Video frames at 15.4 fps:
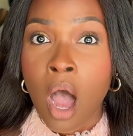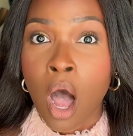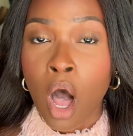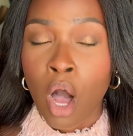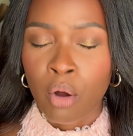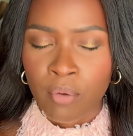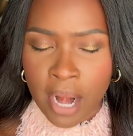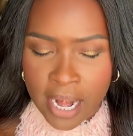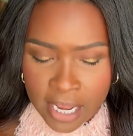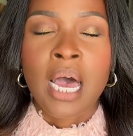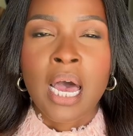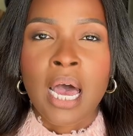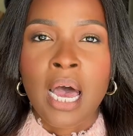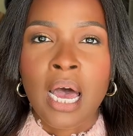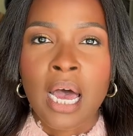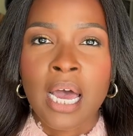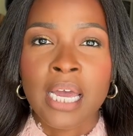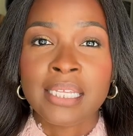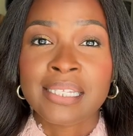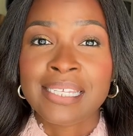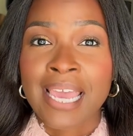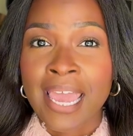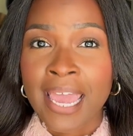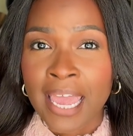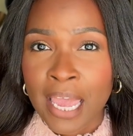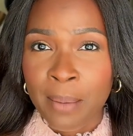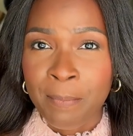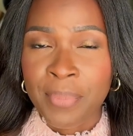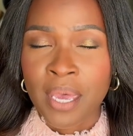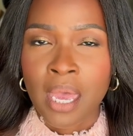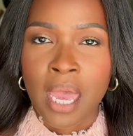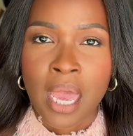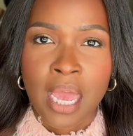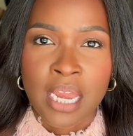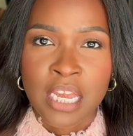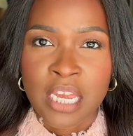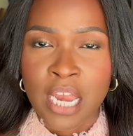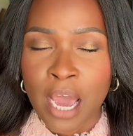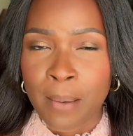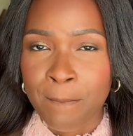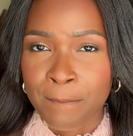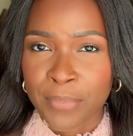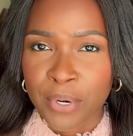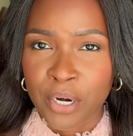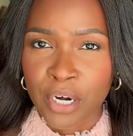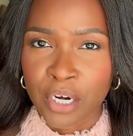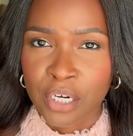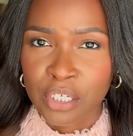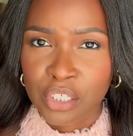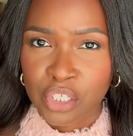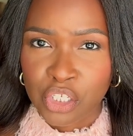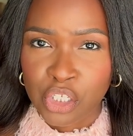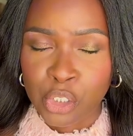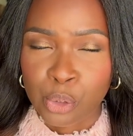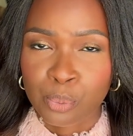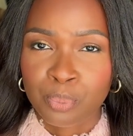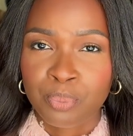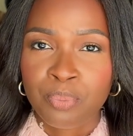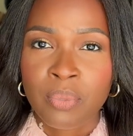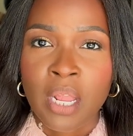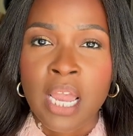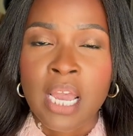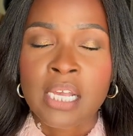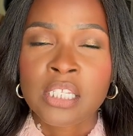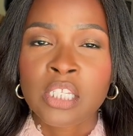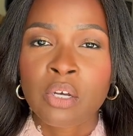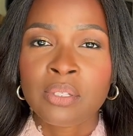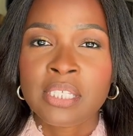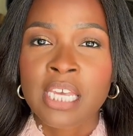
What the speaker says: All right, tip number two. So